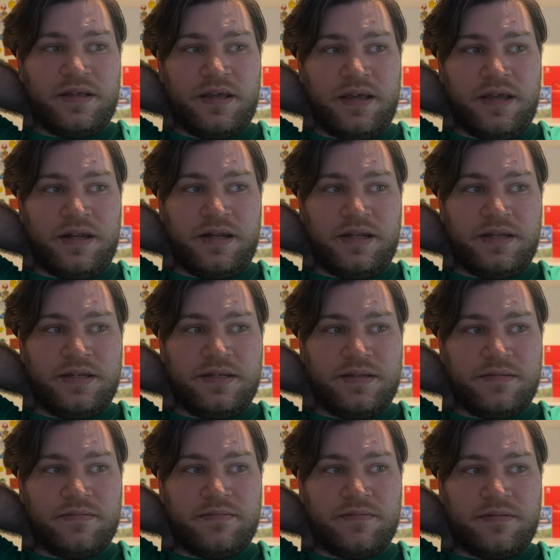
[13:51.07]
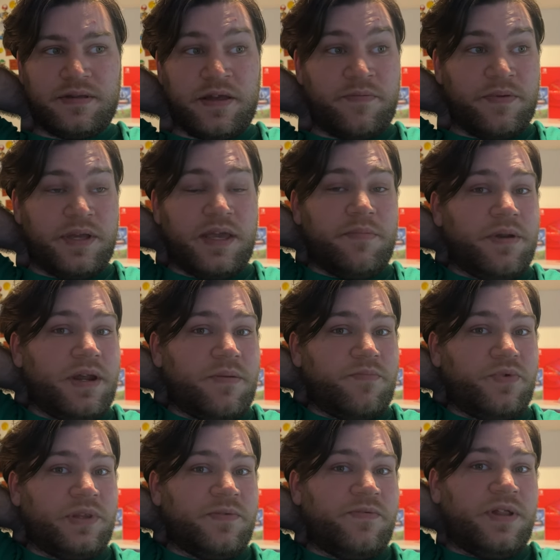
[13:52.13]
And I've been keeping up
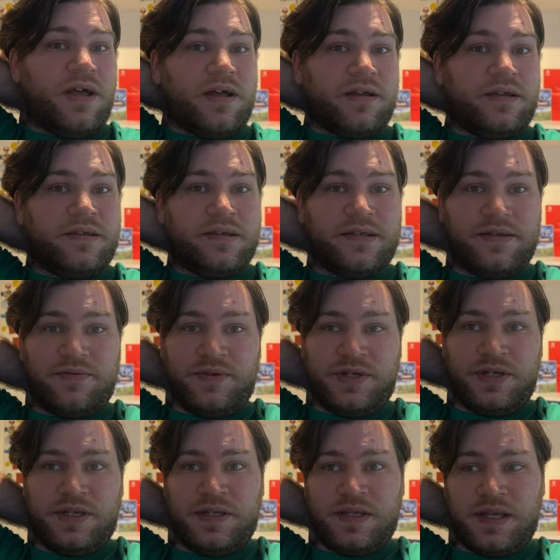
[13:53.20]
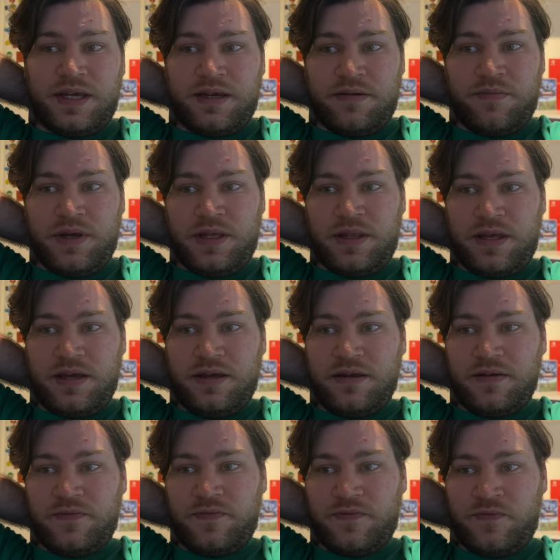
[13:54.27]
with the blog, which is like a big thing
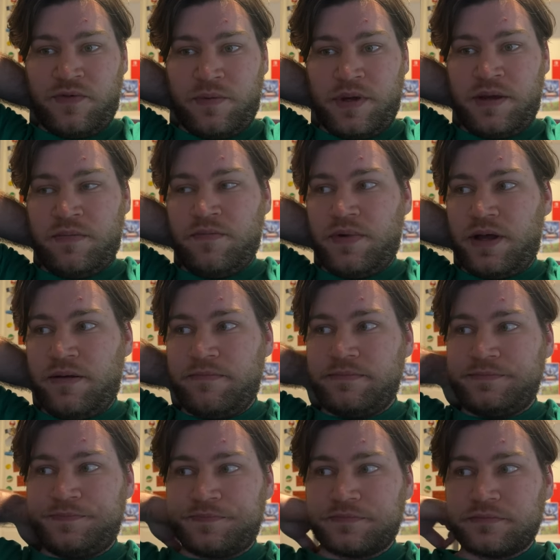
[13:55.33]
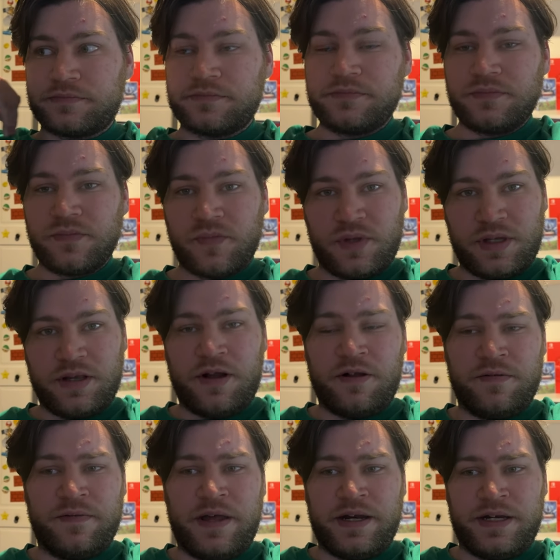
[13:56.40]
for me, but
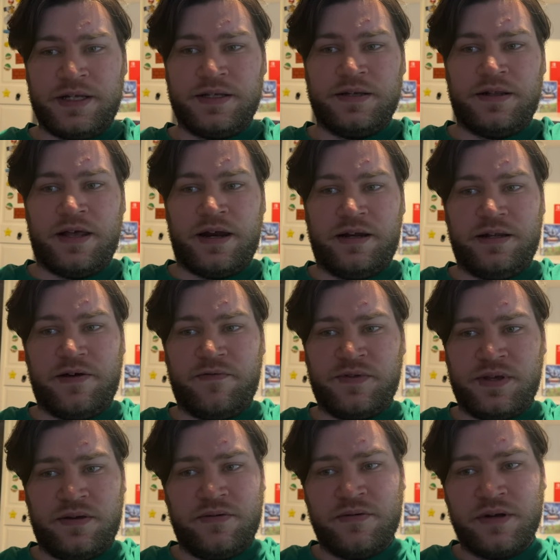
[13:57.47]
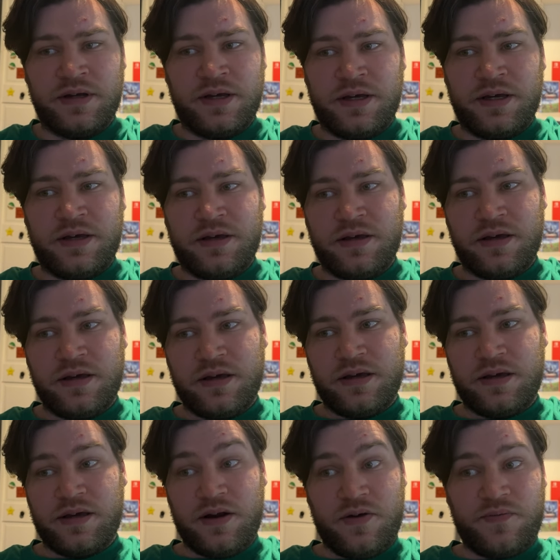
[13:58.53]
all of that needs a lot of love too.
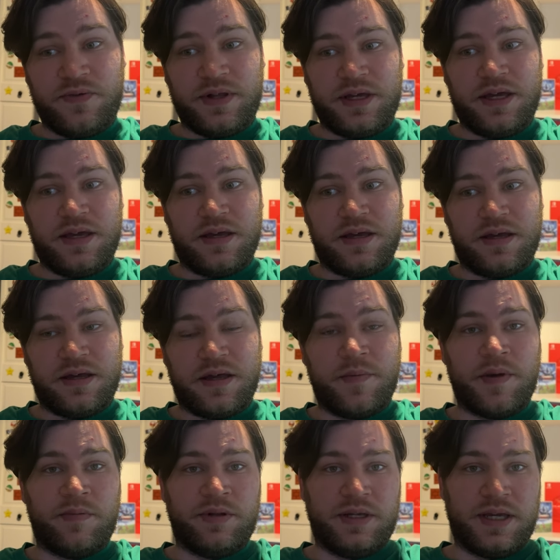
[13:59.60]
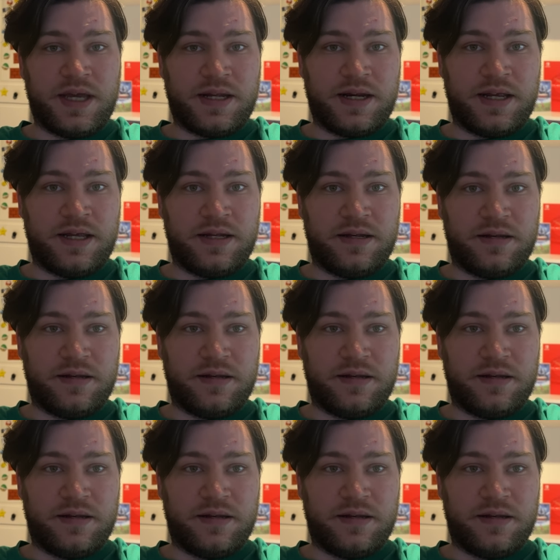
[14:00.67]
And hopefully I'm able to get it